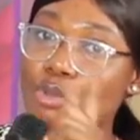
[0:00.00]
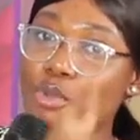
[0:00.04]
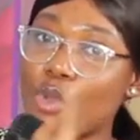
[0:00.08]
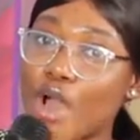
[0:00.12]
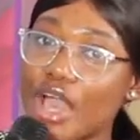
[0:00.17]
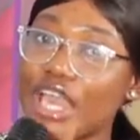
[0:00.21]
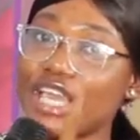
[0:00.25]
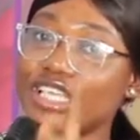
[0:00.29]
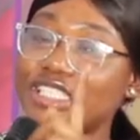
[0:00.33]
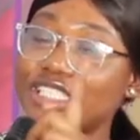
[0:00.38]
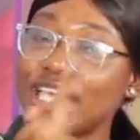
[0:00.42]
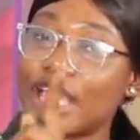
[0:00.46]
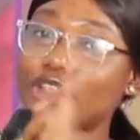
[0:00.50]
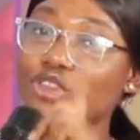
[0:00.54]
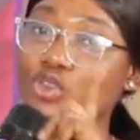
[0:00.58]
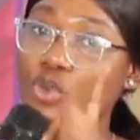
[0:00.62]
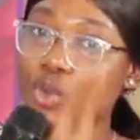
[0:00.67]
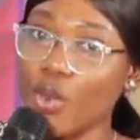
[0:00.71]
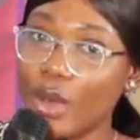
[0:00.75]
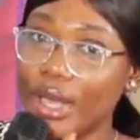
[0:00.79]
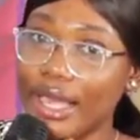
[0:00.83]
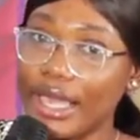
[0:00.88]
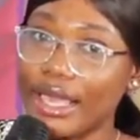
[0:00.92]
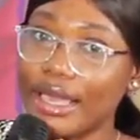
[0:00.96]
Moisha
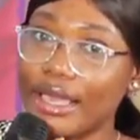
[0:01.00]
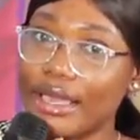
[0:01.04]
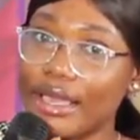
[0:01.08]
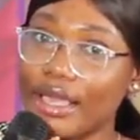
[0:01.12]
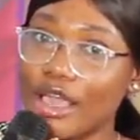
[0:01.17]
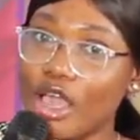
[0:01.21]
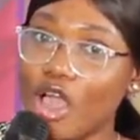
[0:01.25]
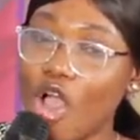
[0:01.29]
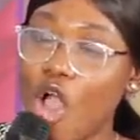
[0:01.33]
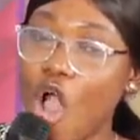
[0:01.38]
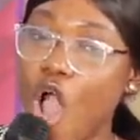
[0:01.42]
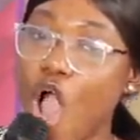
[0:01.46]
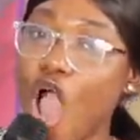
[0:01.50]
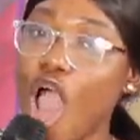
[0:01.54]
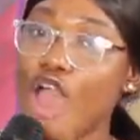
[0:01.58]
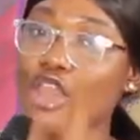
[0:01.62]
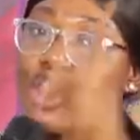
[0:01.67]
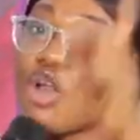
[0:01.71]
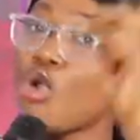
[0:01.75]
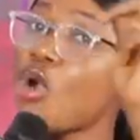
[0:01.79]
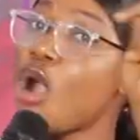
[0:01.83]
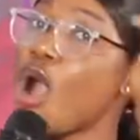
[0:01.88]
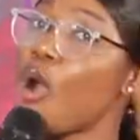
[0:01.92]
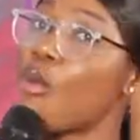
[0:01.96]
twin. I
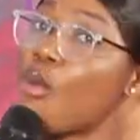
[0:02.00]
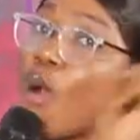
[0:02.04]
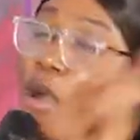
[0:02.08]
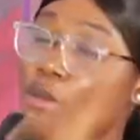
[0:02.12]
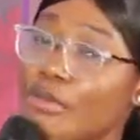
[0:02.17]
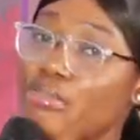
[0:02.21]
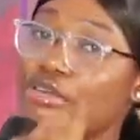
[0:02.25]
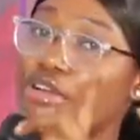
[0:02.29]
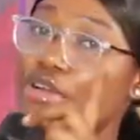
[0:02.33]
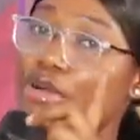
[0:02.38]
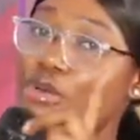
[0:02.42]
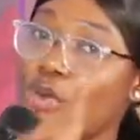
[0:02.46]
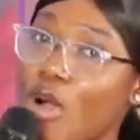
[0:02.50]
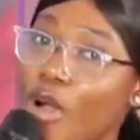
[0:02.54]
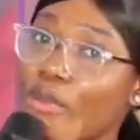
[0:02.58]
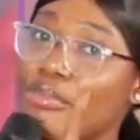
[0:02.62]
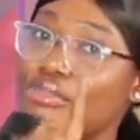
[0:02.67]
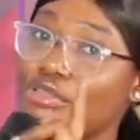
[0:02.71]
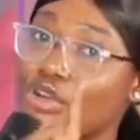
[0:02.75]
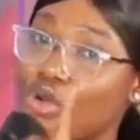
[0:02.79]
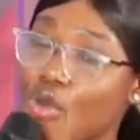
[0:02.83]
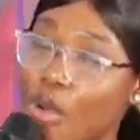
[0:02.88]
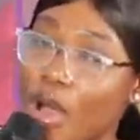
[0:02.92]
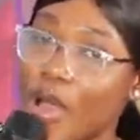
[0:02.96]
don't call
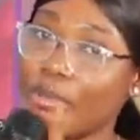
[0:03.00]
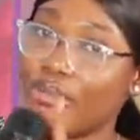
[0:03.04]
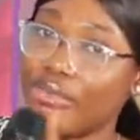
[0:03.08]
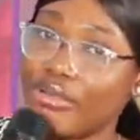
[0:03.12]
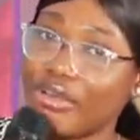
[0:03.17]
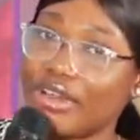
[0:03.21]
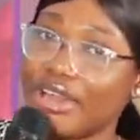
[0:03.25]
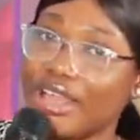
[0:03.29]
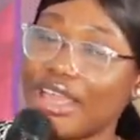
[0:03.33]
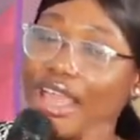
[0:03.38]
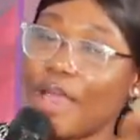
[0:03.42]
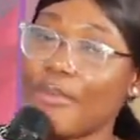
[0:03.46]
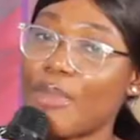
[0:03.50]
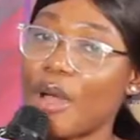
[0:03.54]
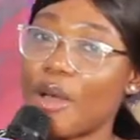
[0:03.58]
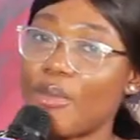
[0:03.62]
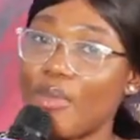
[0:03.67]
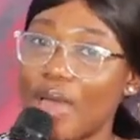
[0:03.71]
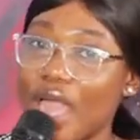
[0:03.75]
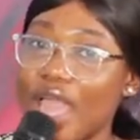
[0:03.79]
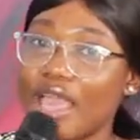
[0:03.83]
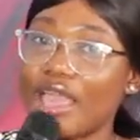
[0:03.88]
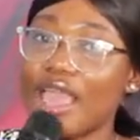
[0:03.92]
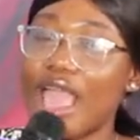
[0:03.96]
wabre, yep, I
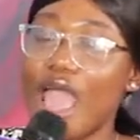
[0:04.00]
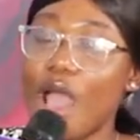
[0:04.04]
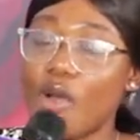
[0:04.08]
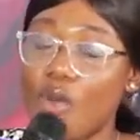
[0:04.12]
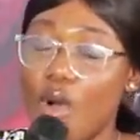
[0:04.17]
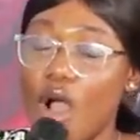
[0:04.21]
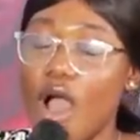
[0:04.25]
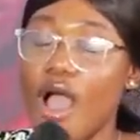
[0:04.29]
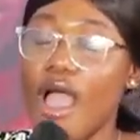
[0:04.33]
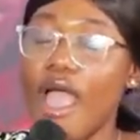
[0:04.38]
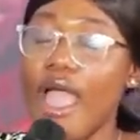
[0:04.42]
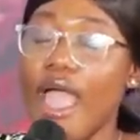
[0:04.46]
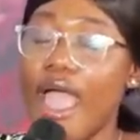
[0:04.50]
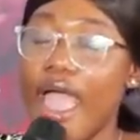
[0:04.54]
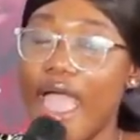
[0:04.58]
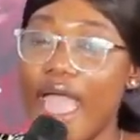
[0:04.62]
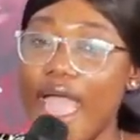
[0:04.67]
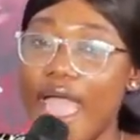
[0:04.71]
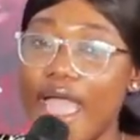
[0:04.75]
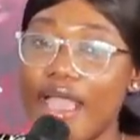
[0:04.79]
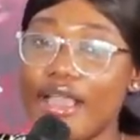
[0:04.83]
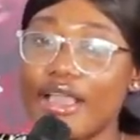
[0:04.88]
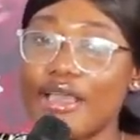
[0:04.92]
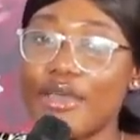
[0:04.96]
pay ewo,
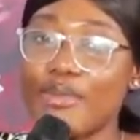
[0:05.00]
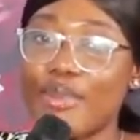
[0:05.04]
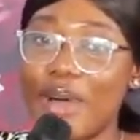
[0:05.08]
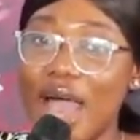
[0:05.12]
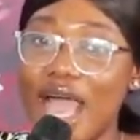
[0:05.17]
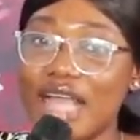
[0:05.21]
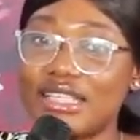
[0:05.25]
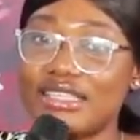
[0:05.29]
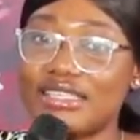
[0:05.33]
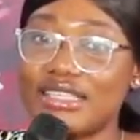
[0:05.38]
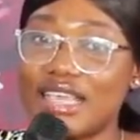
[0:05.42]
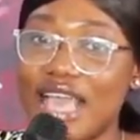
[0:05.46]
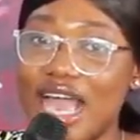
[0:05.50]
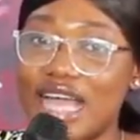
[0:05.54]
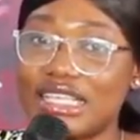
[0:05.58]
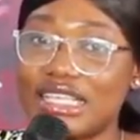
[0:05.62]
a party,